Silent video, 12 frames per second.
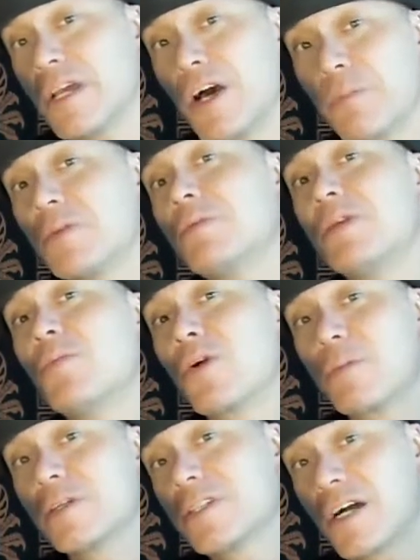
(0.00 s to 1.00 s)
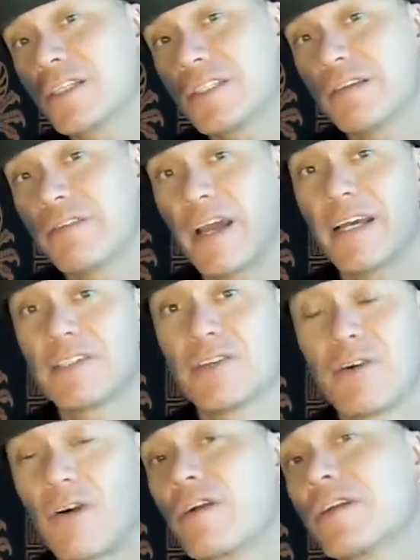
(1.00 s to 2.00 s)
help you be more productive as an
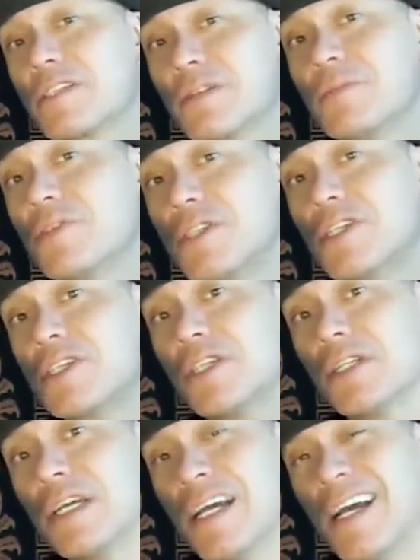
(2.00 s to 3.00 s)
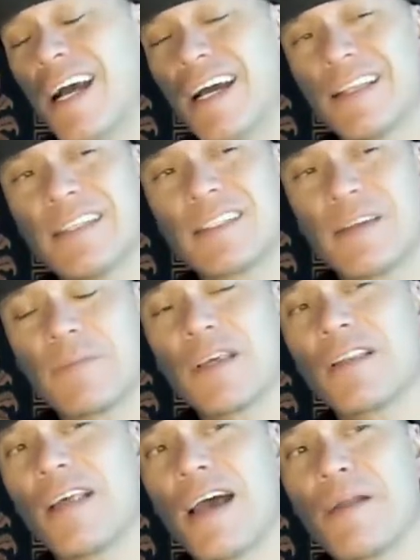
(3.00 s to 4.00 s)
artist and musician. I think
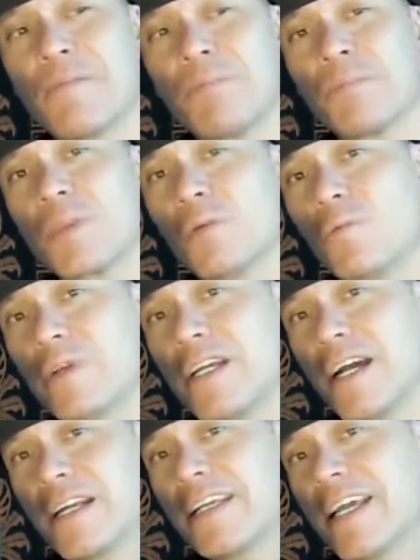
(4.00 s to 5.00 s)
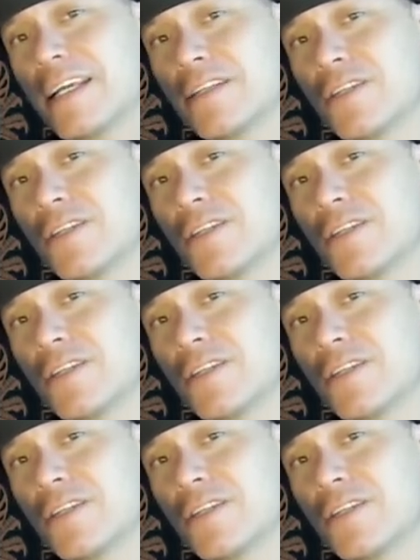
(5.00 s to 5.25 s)
something that we kind of get